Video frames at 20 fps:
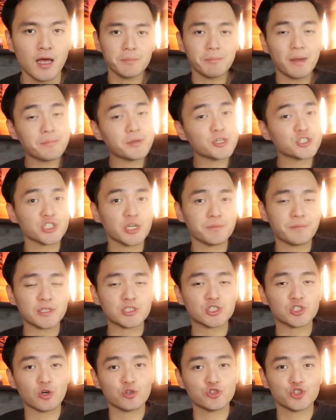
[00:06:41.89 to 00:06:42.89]
membership in
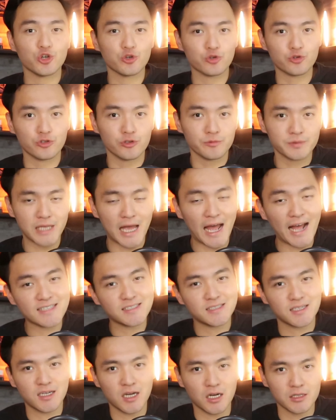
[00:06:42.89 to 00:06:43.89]
social groups
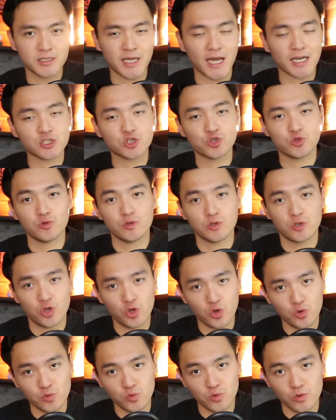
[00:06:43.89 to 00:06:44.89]
as the contextual
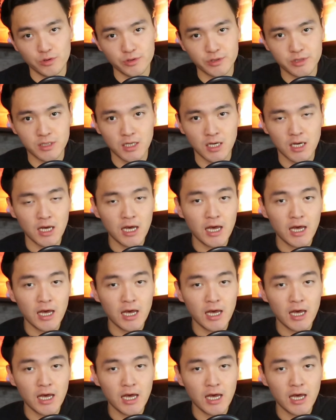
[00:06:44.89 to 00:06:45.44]
cues